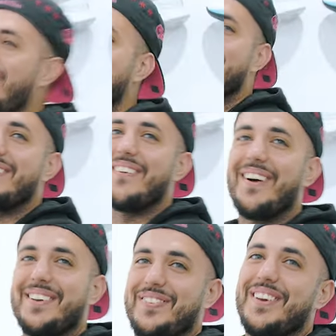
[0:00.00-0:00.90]
I'm the
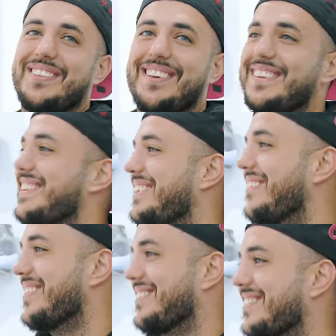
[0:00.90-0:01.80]
worst person to
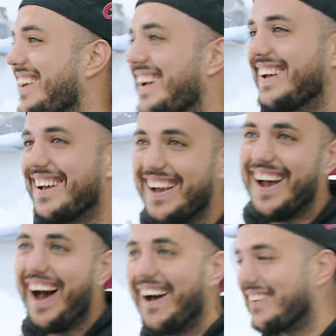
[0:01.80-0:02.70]
demonstrate
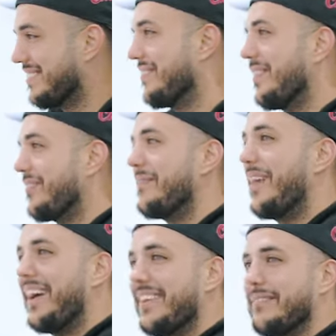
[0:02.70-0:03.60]
because I'm not from
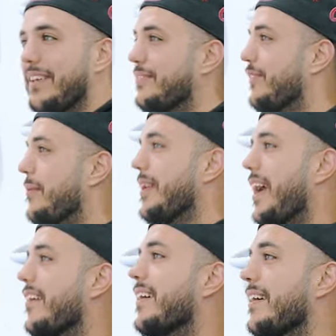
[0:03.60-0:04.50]
Mount. Yeah. It's from an
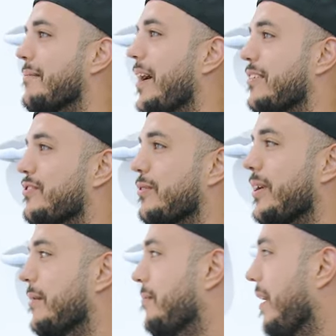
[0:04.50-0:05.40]
area, Mount Druitt,
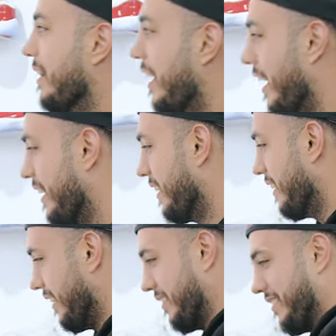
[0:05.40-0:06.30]
okay. But like
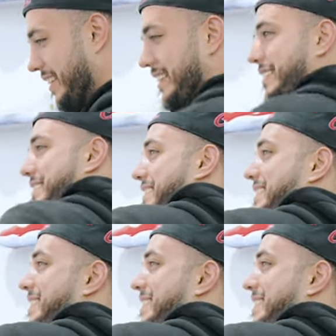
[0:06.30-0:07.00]
it's like this.